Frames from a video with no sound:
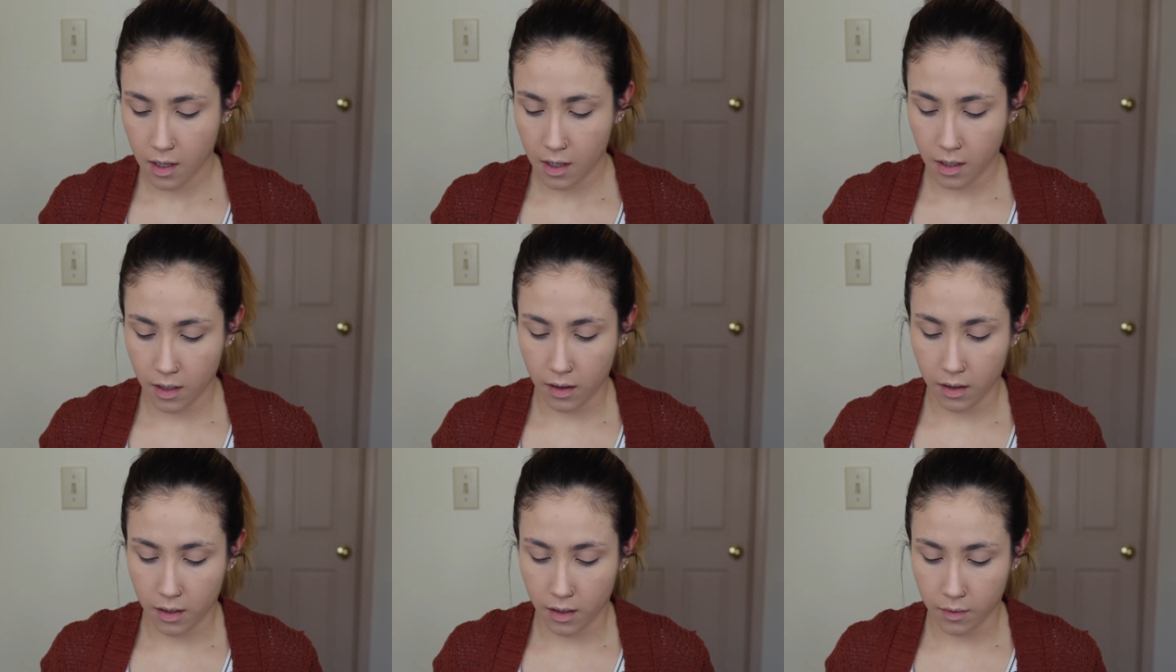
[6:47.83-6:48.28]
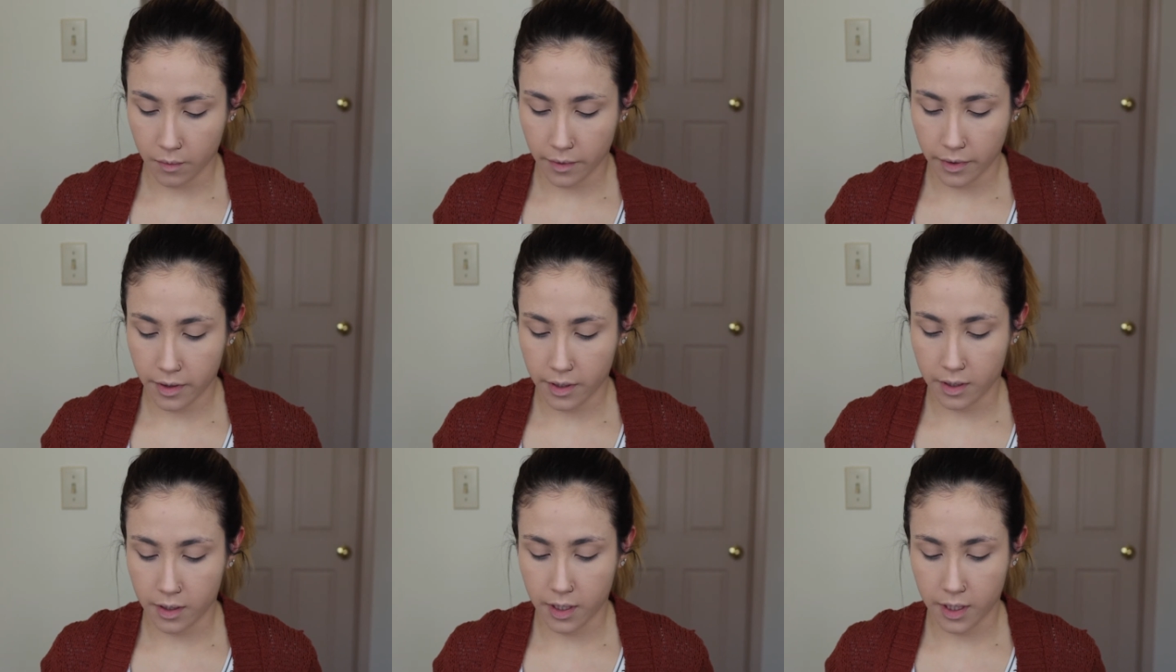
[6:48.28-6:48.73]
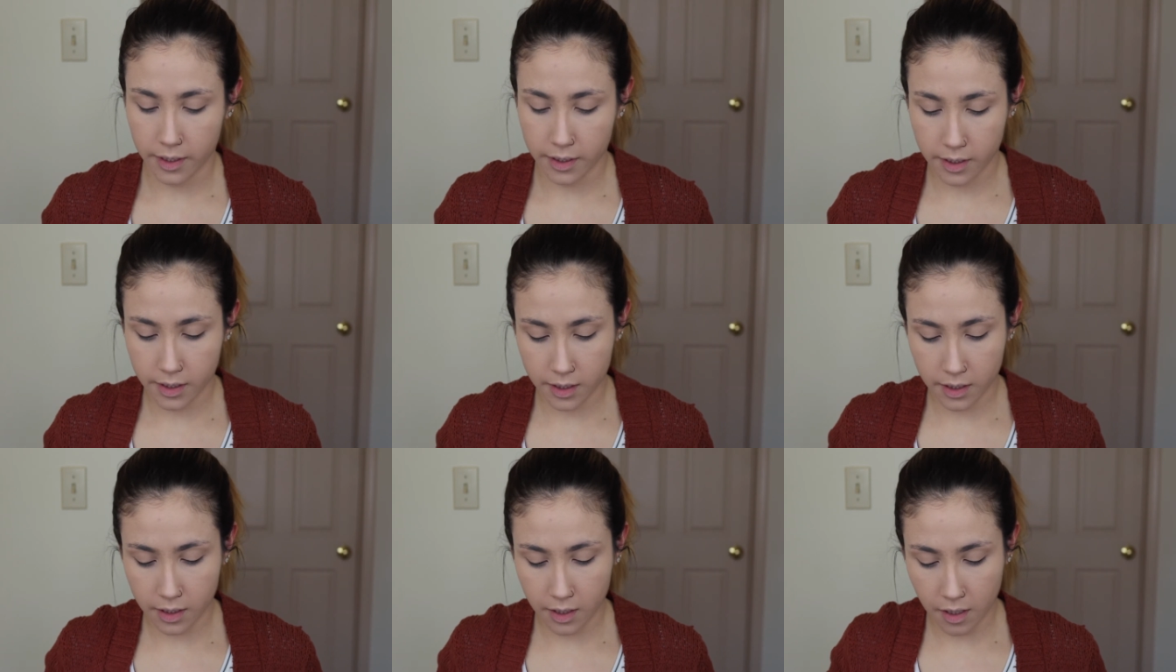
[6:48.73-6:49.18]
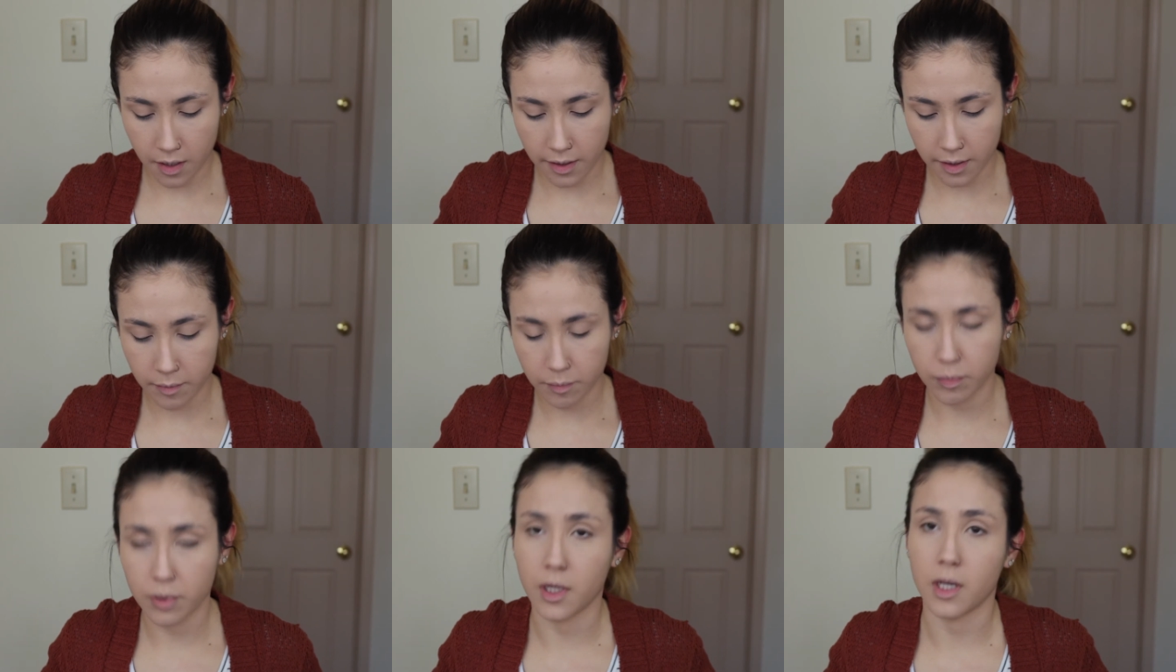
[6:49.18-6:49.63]
along with the NYX
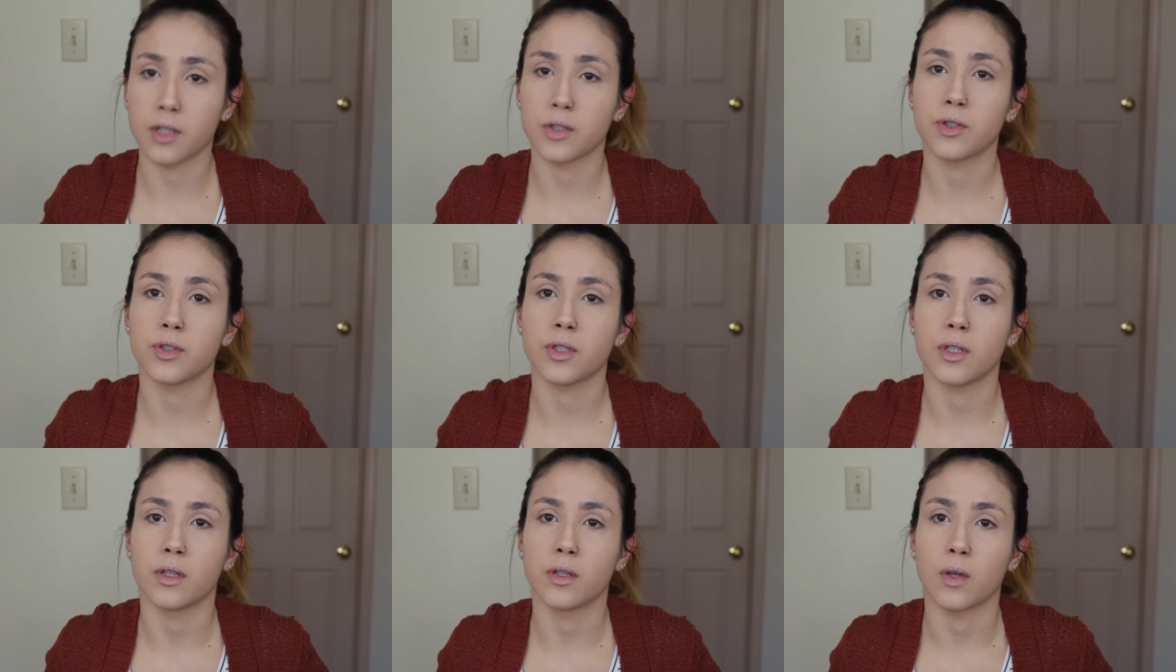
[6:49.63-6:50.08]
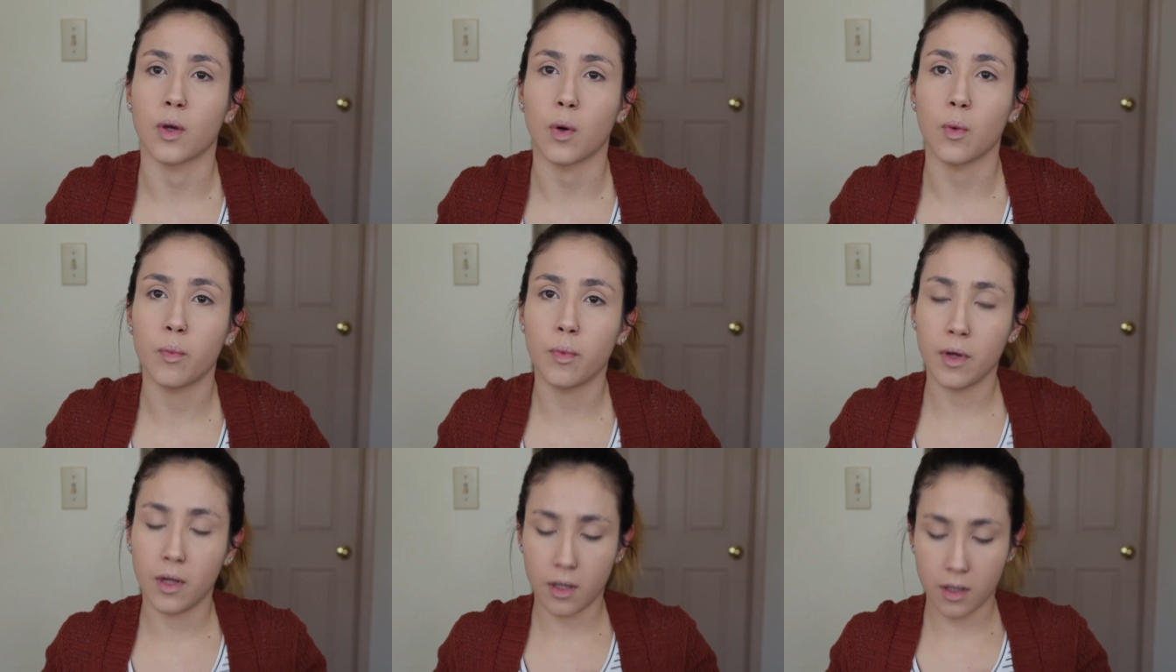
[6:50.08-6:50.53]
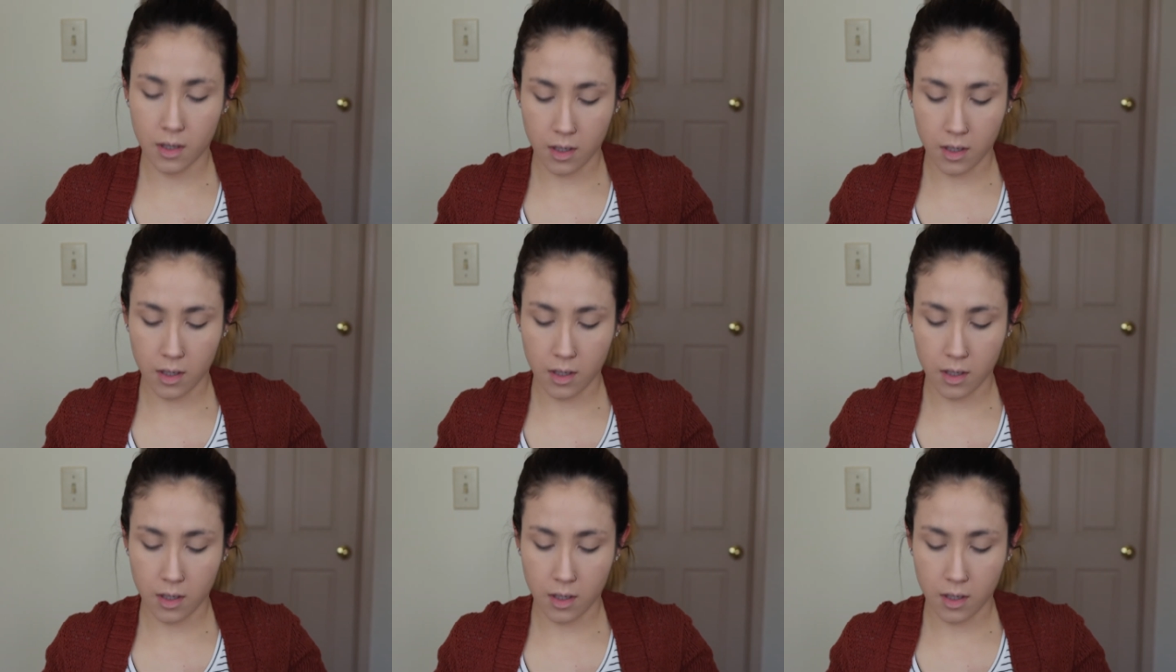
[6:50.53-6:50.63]
blush and taupe.